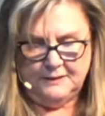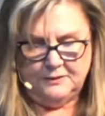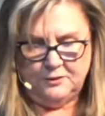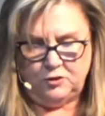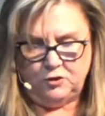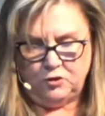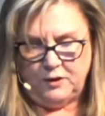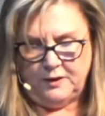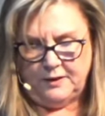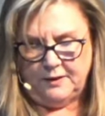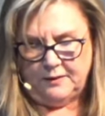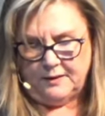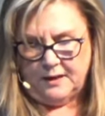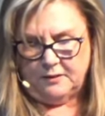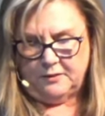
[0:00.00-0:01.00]

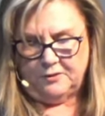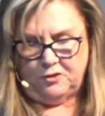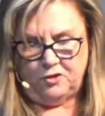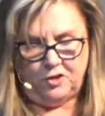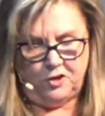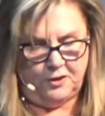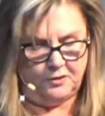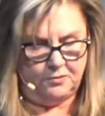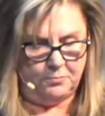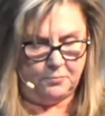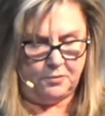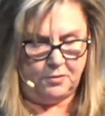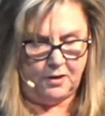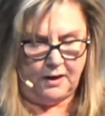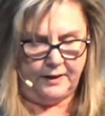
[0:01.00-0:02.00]
streaking down his cheeks from
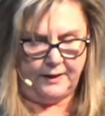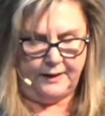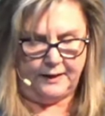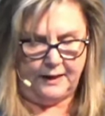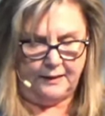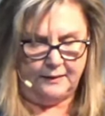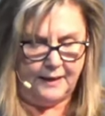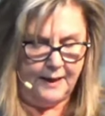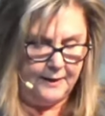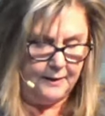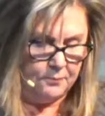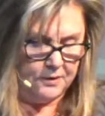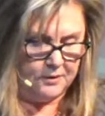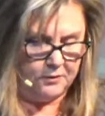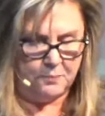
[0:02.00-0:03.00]
crying, and I let
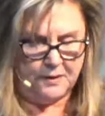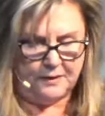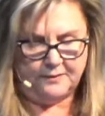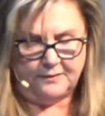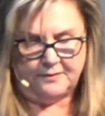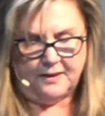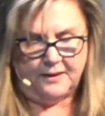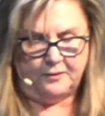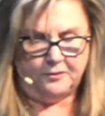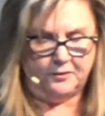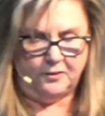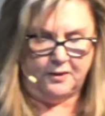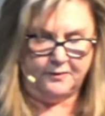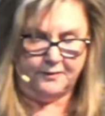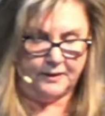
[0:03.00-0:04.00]
him into my designer
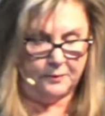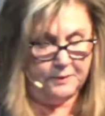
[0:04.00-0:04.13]
closet.